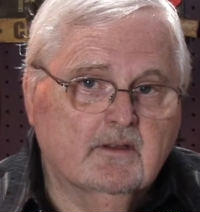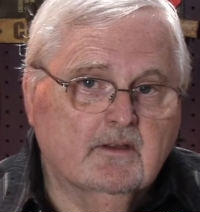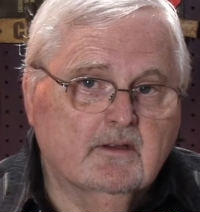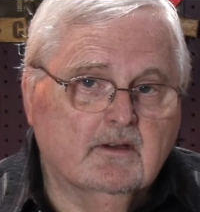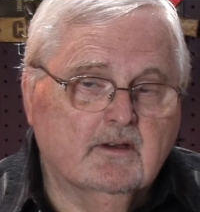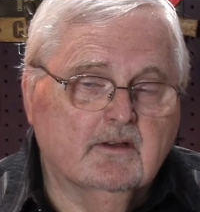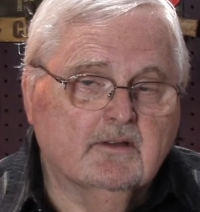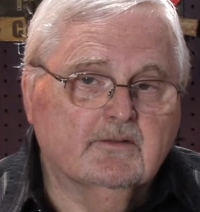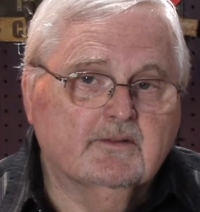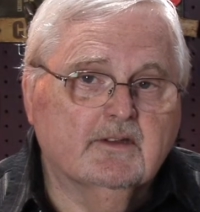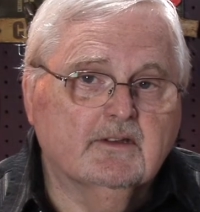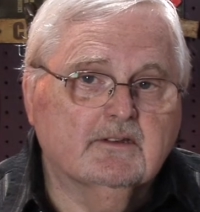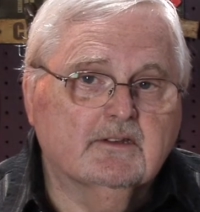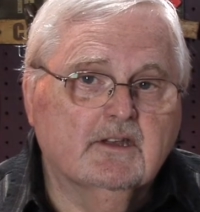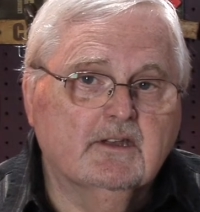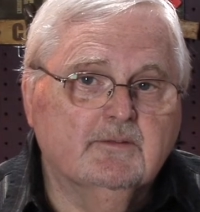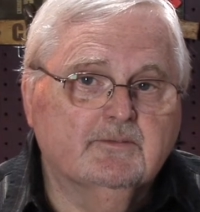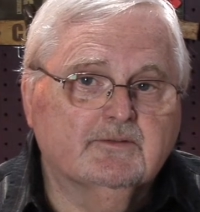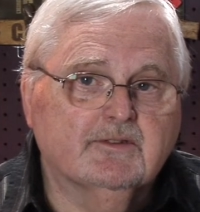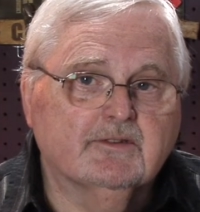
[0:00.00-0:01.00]
that
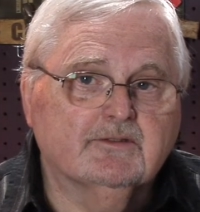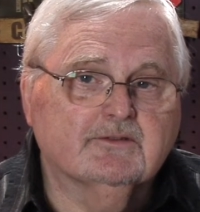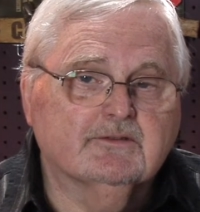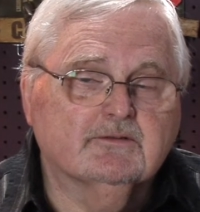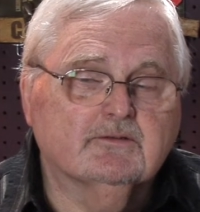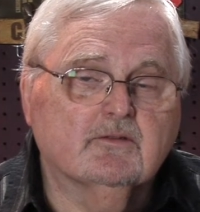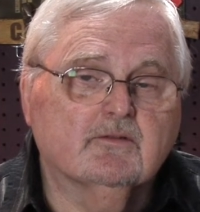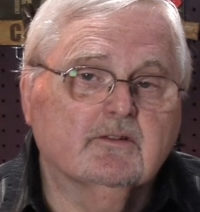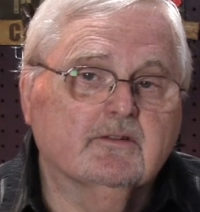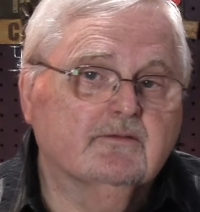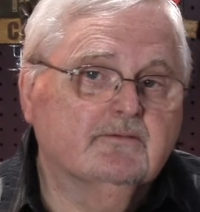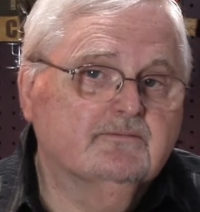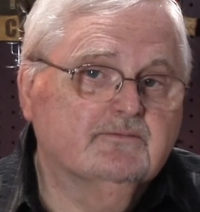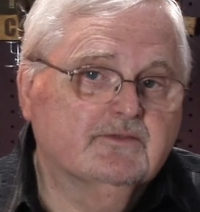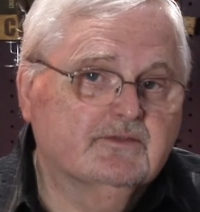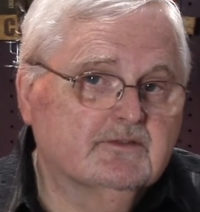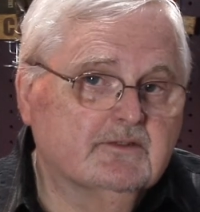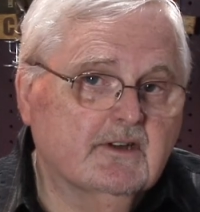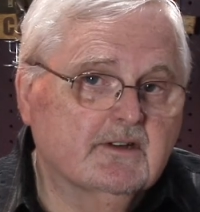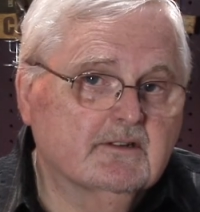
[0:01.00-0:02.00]
keeps us sort of
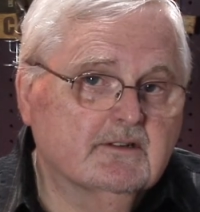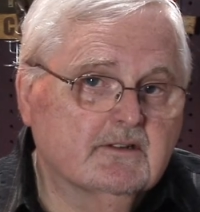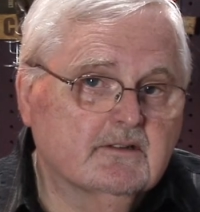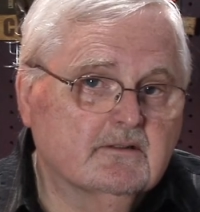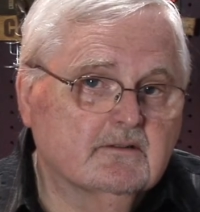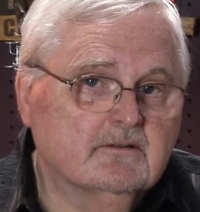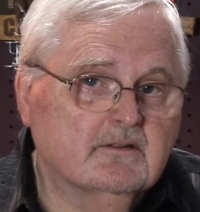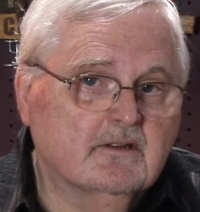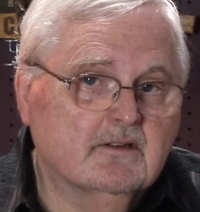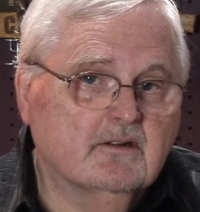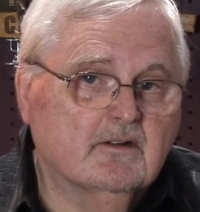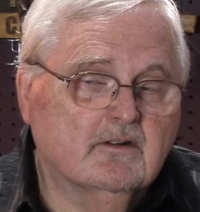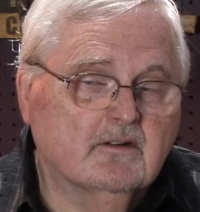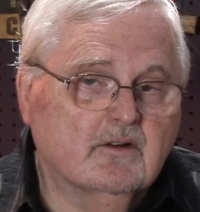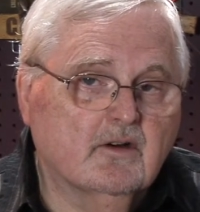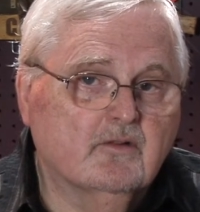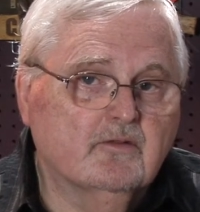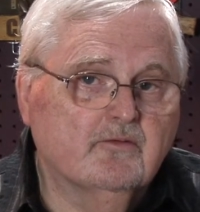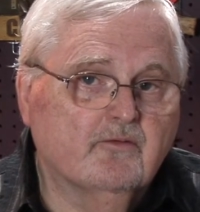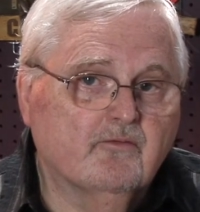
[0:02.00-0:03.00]
stuck in our
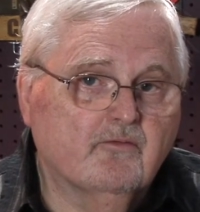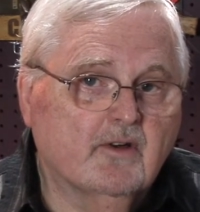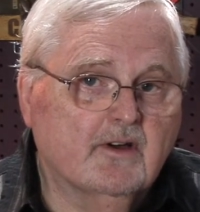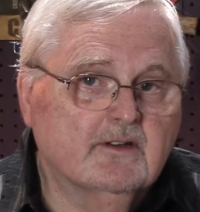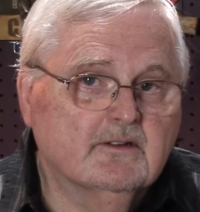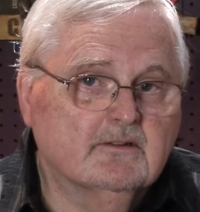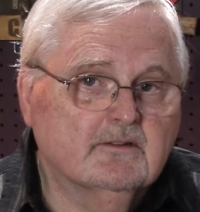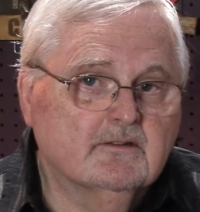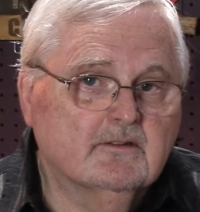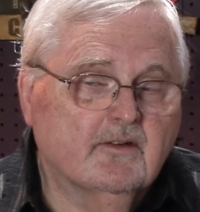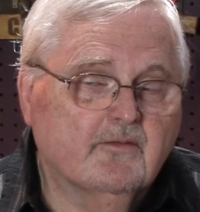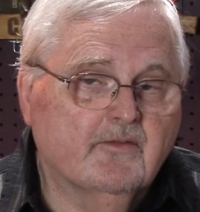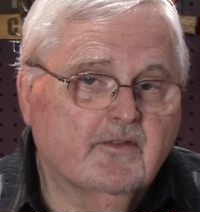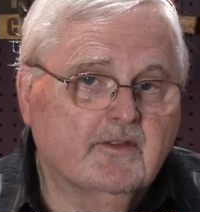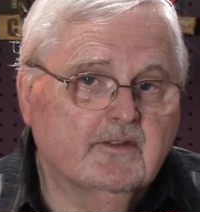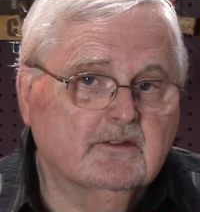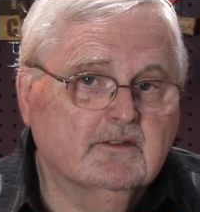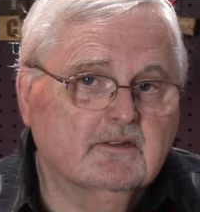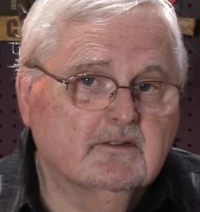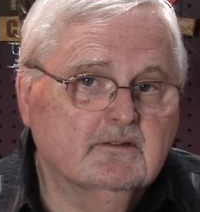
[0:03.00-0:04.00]
own rut of
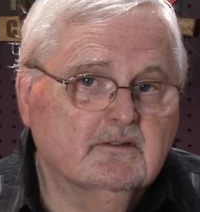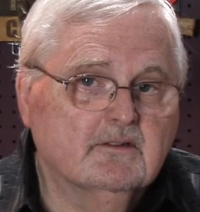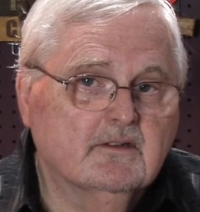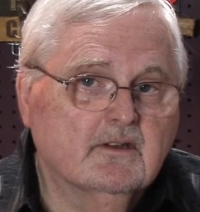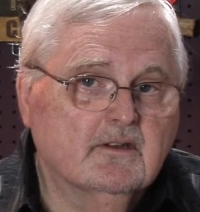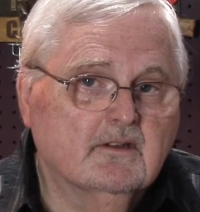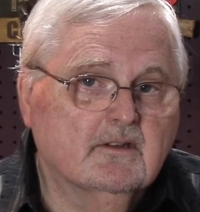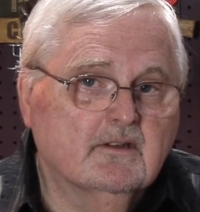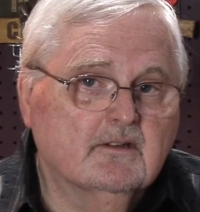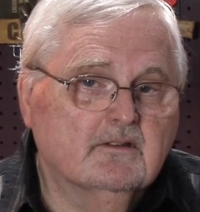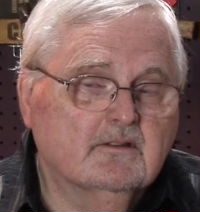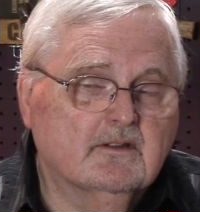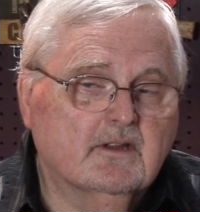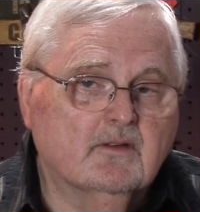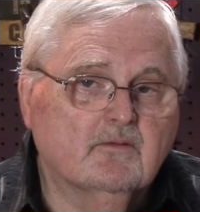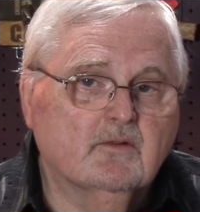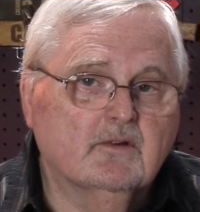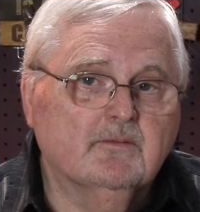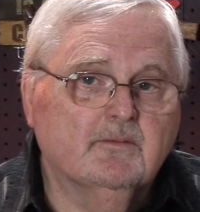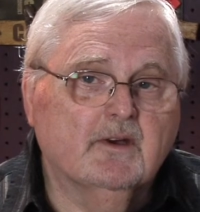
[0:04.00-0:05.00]
thinking
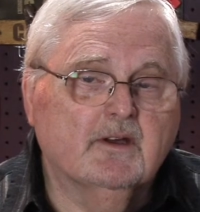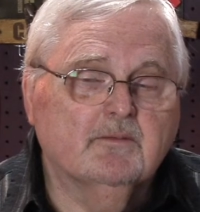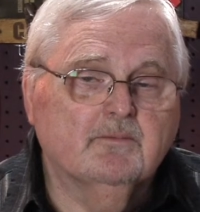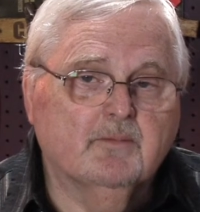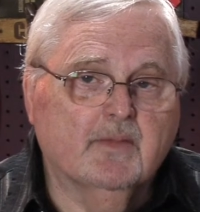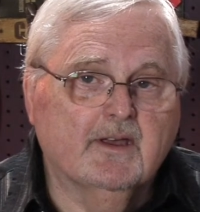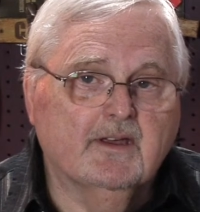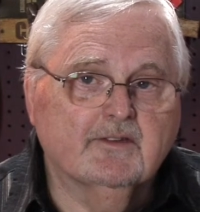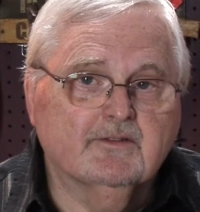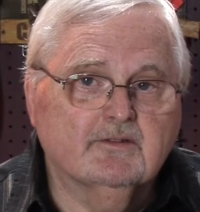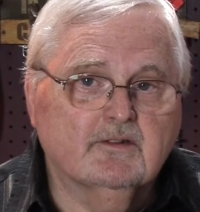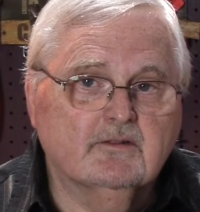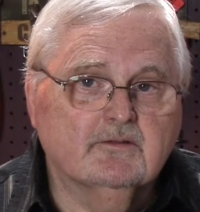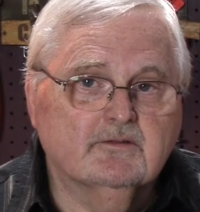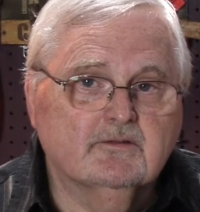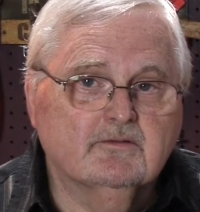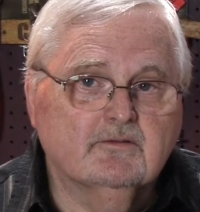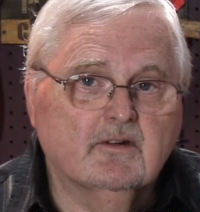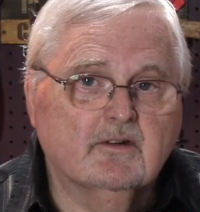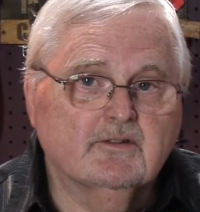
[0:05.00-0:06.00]
that we might pass on
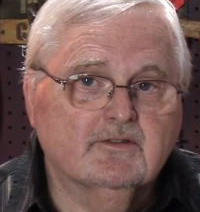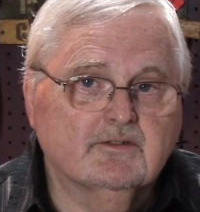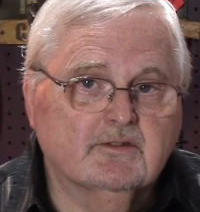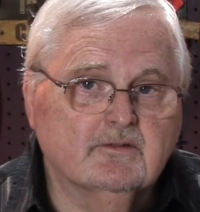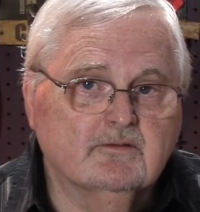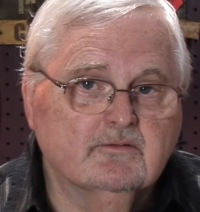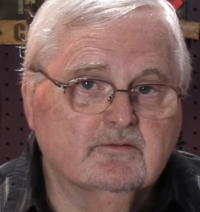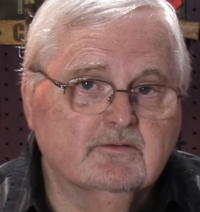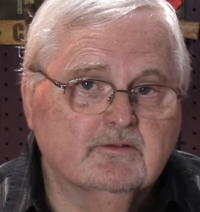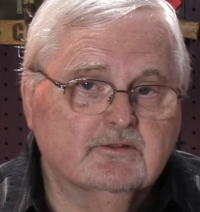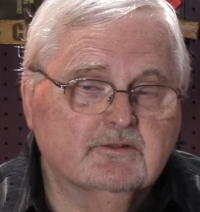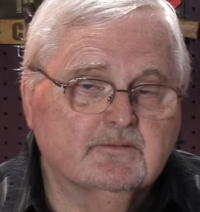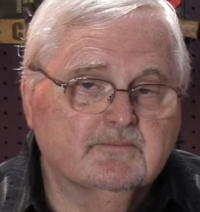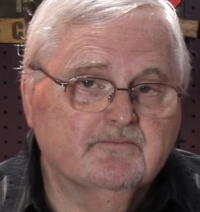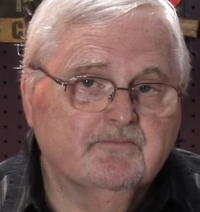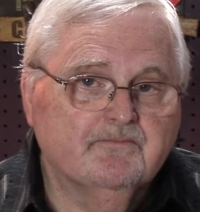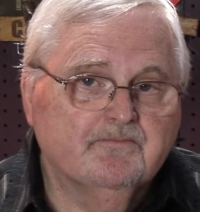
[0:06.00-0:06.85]
to our students?